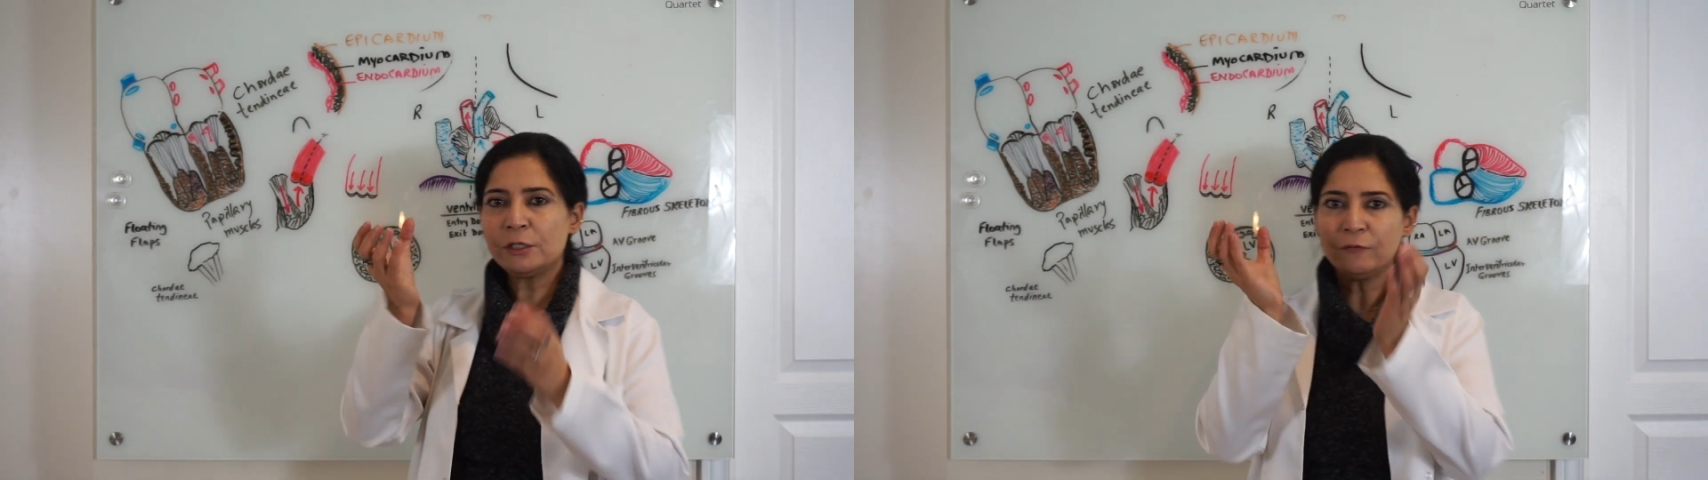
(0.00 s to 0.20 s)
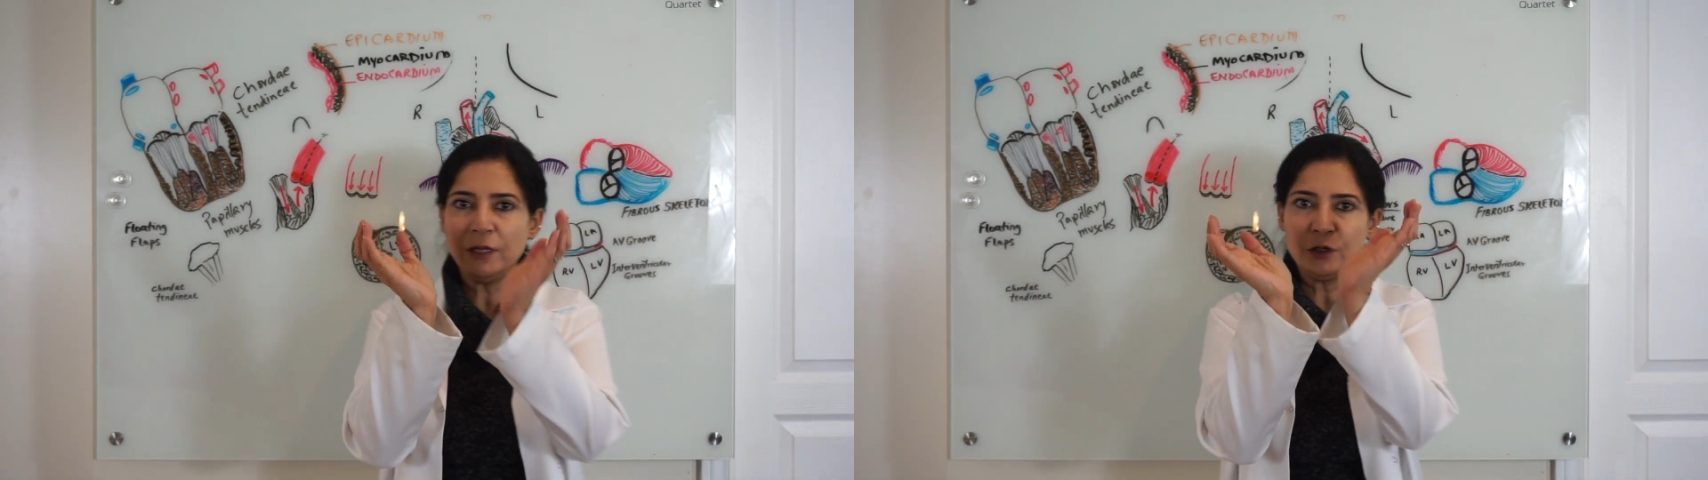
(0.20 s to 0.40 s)

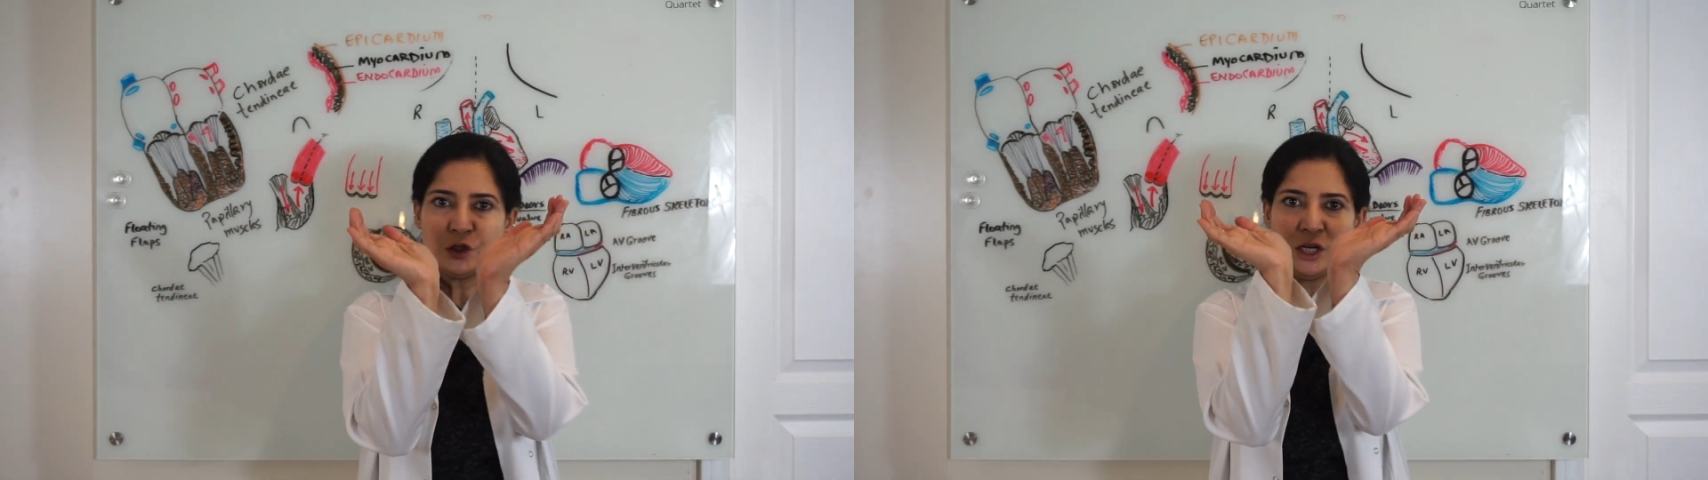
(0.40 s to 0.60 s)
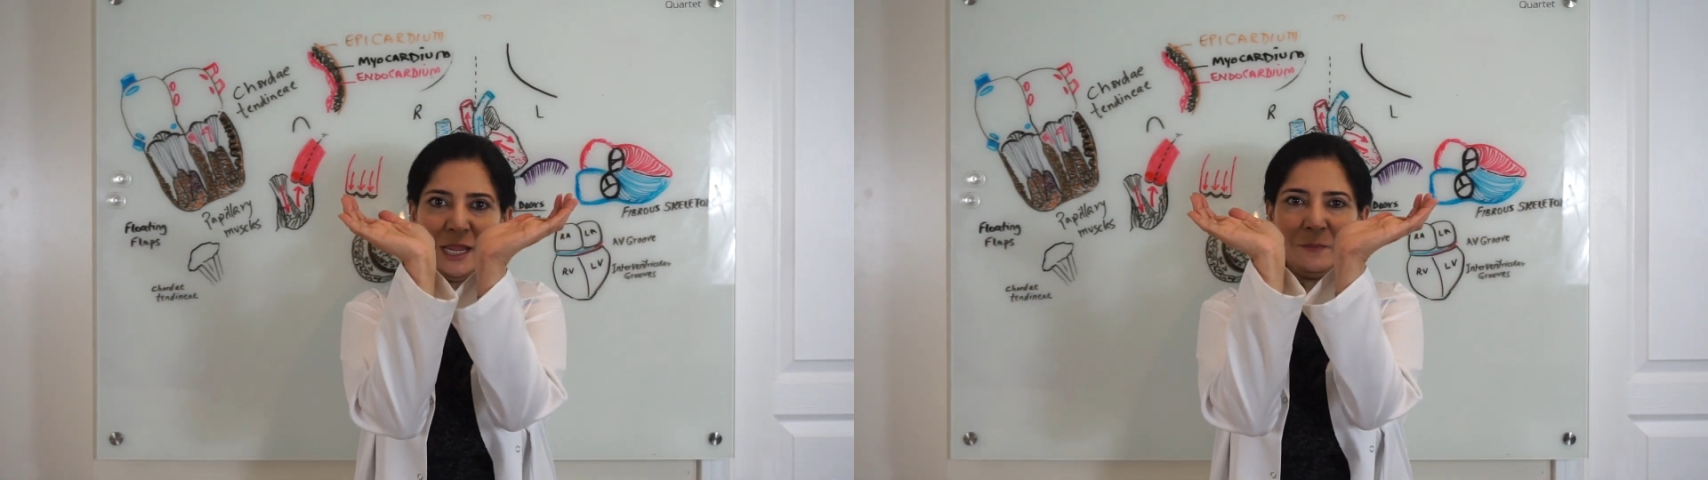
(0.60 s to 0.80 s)
of their
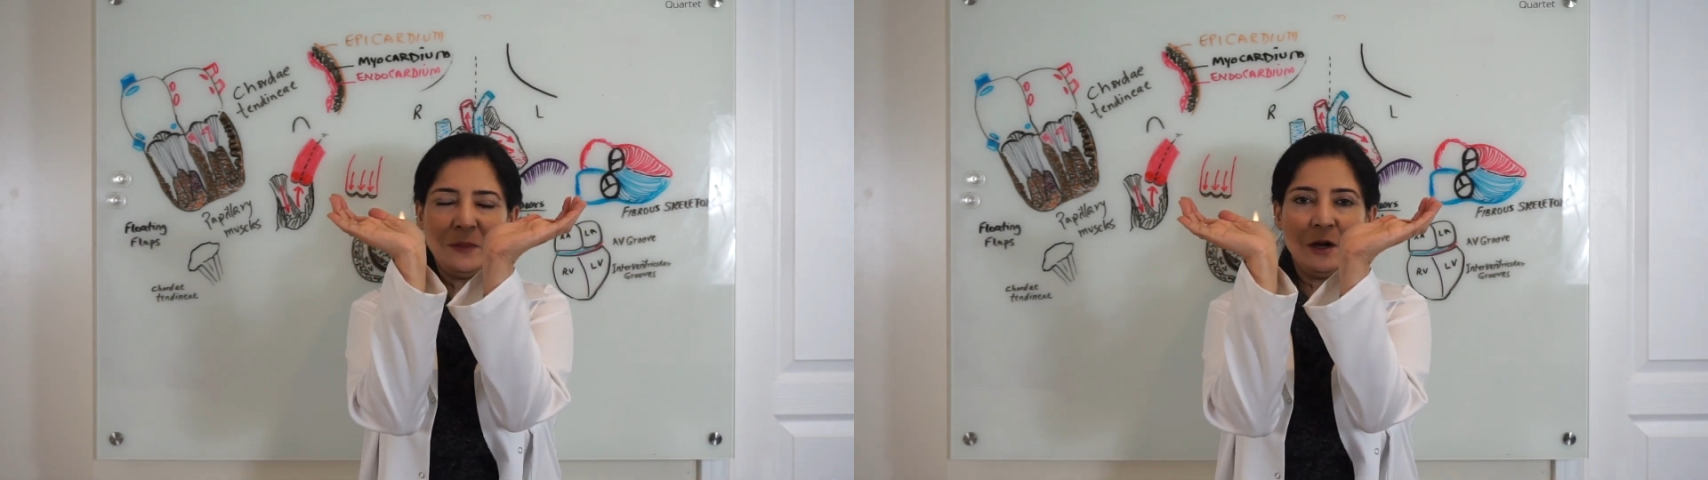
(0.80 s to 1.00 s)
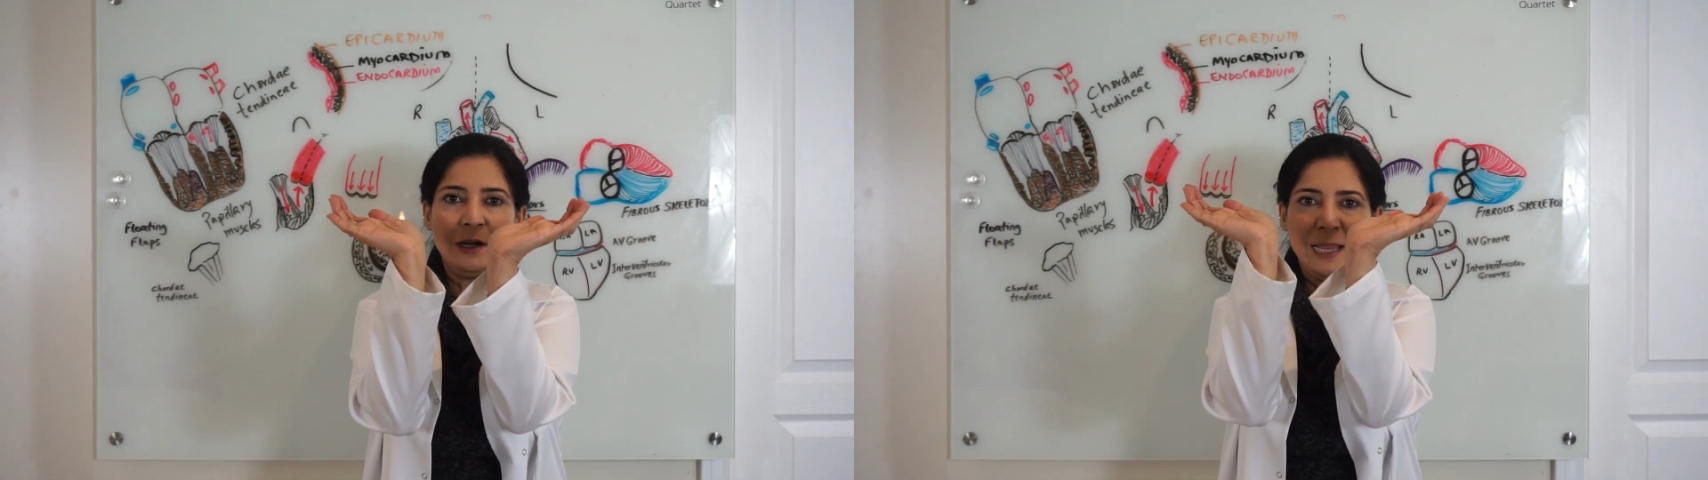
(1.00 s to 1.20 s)

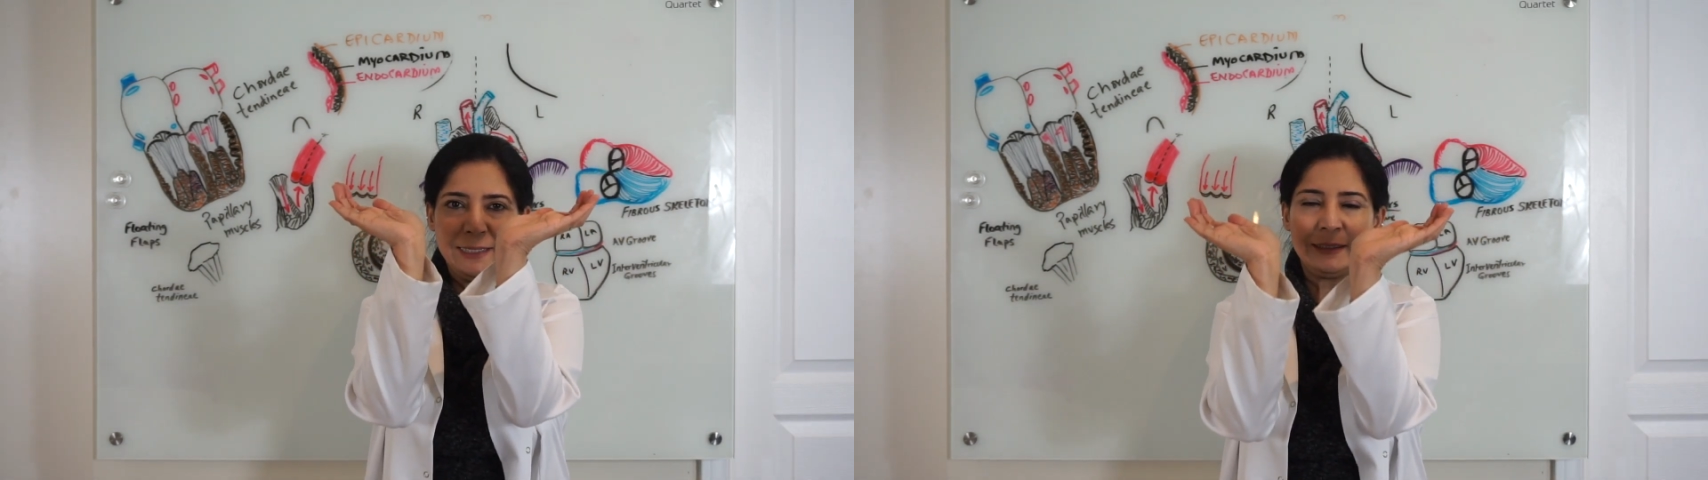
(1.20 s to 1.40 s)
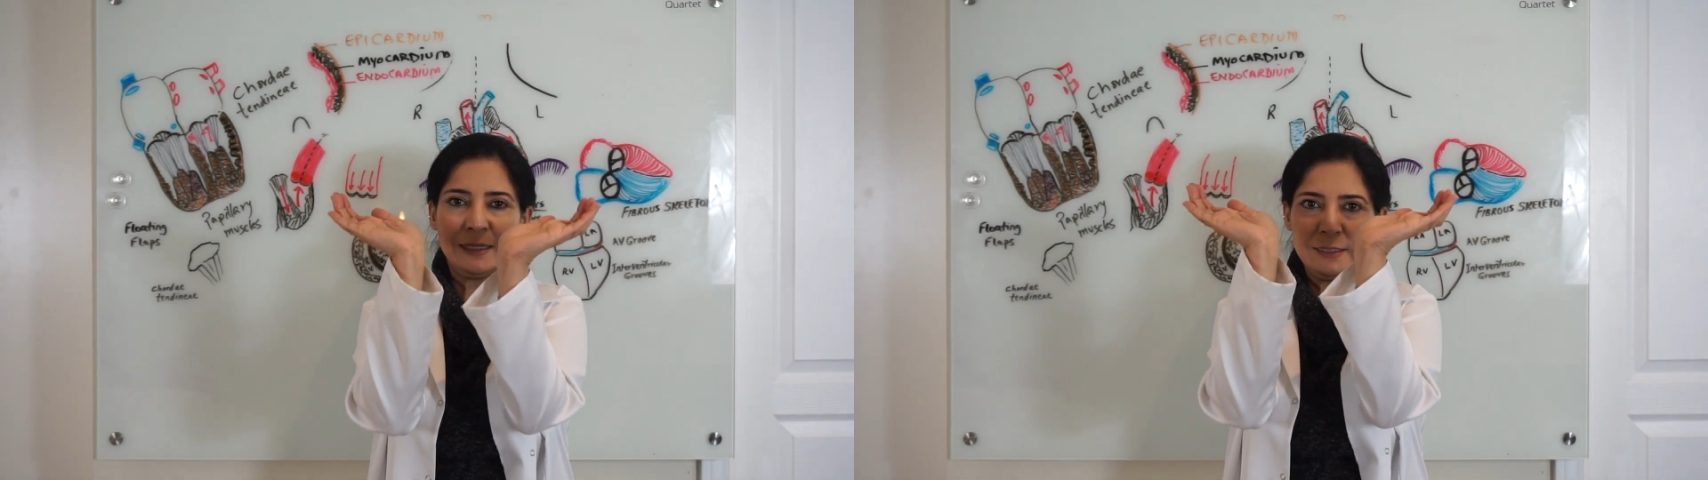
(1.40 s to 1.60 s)
shape, they are
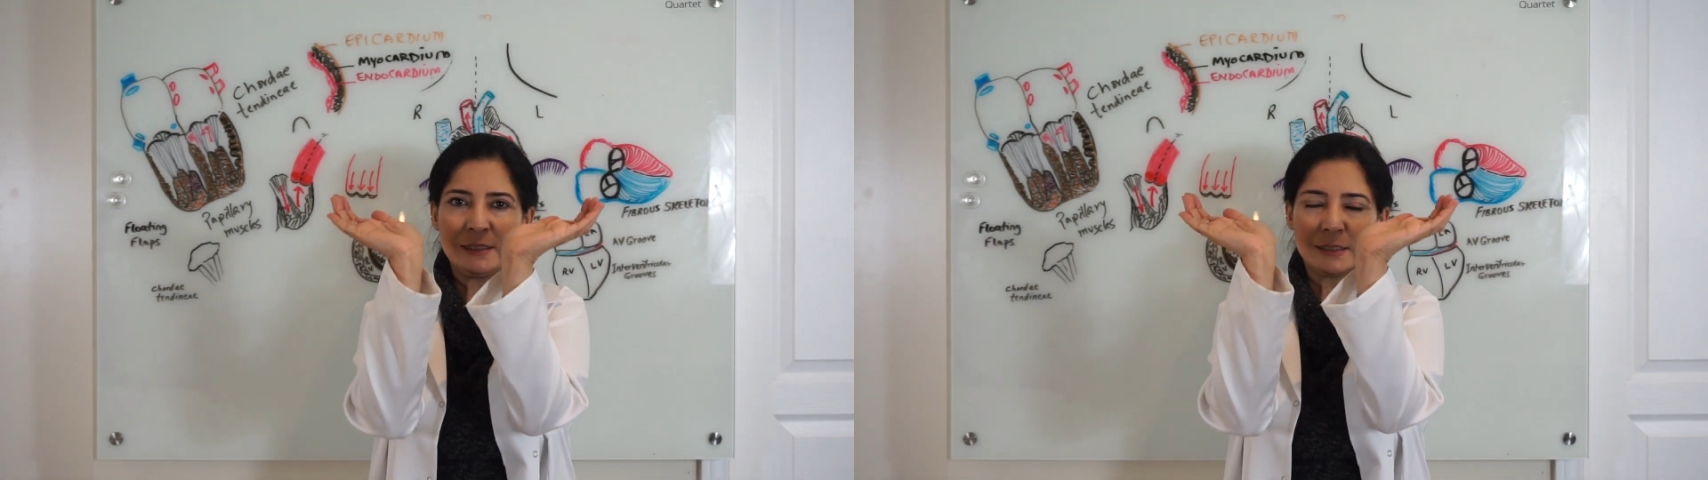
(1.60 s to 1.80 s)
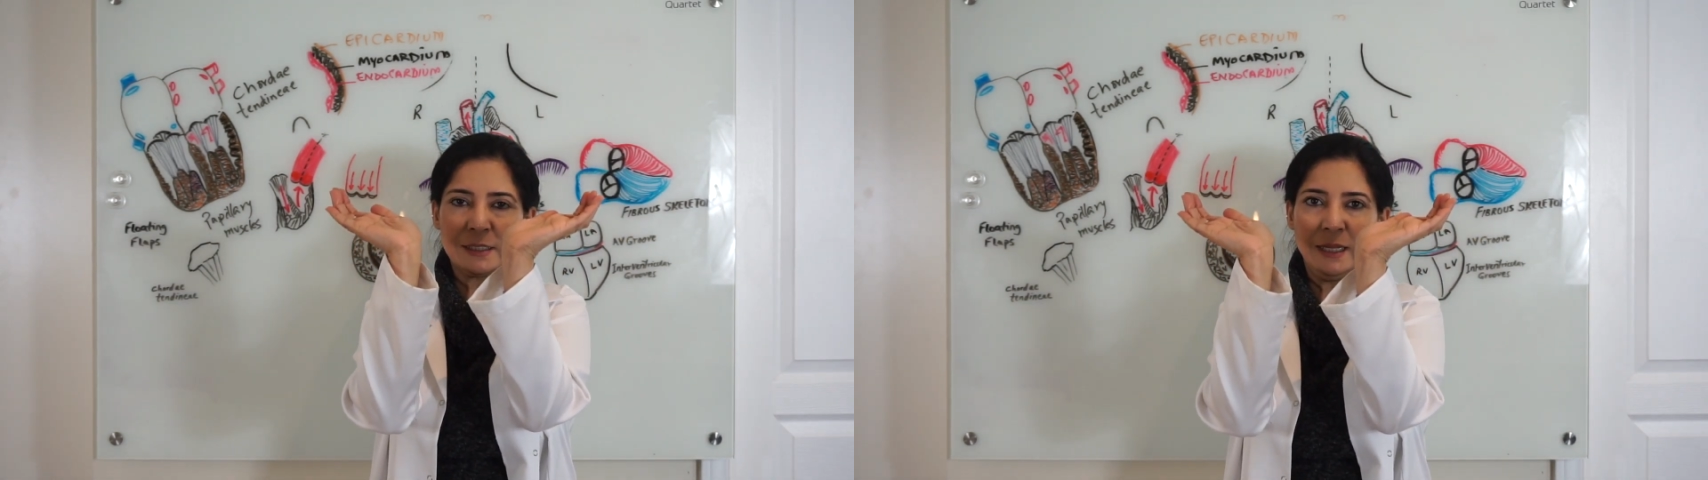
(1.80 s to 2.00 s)
like
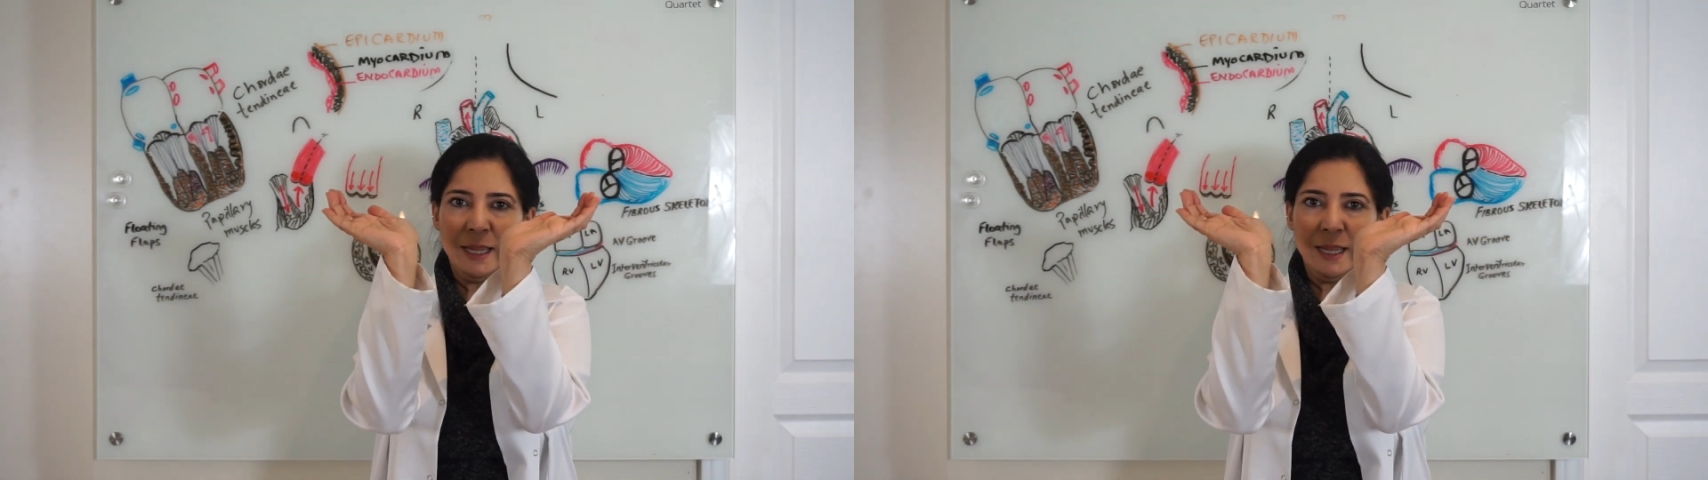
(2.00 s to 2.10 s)
this,